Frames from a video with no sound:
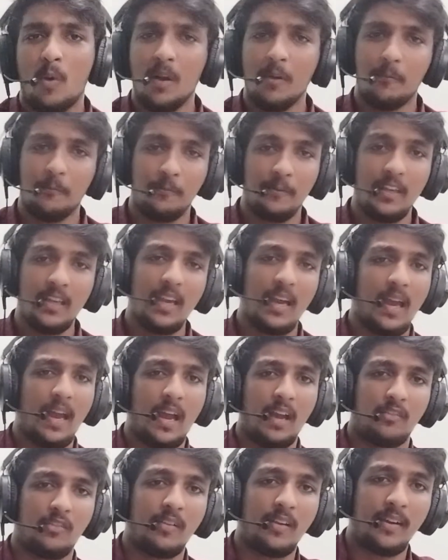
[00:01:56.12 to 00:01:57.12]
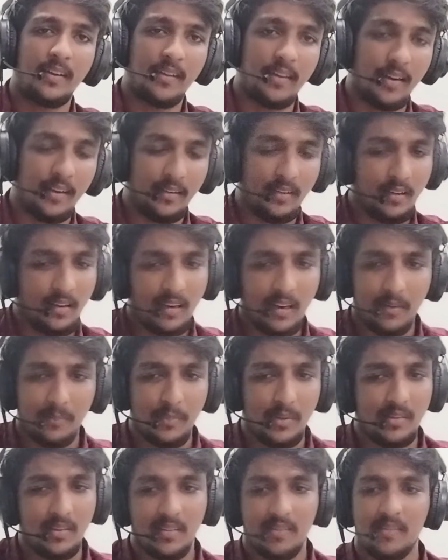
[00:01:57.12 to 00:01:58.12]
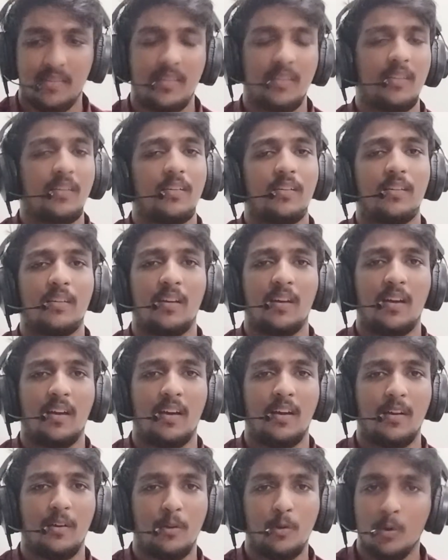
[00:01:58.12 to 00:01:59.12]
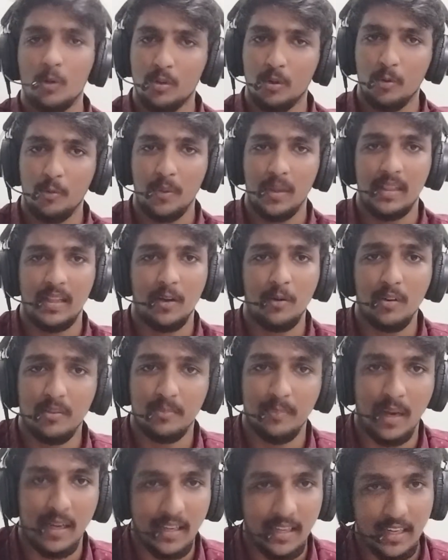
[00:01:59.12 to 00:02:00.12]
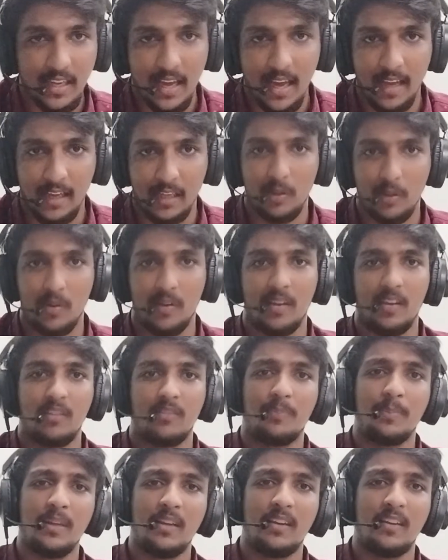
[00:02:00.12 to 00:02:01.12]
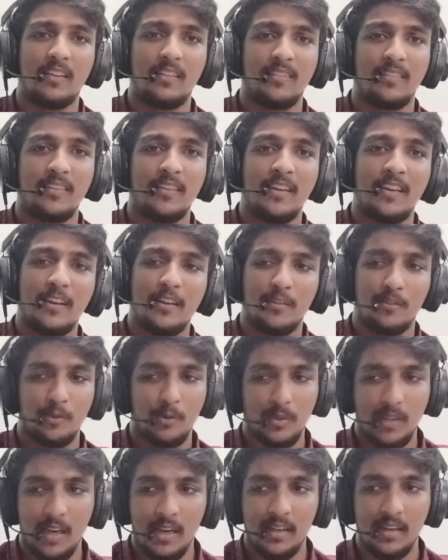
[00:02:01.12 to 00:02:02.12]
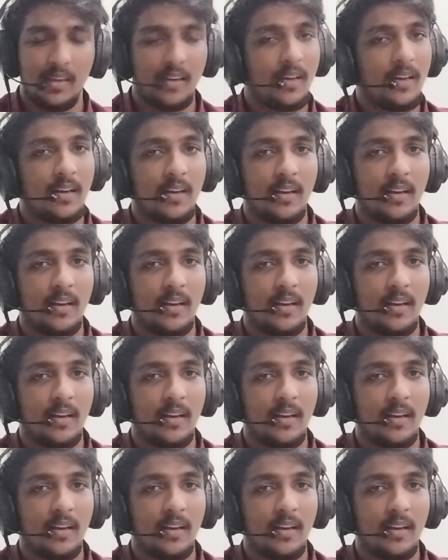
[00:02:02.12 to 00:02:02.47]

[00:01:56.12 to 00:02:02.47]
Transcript: what we actually did, let me just go through with our Smart India Hackathon experience so that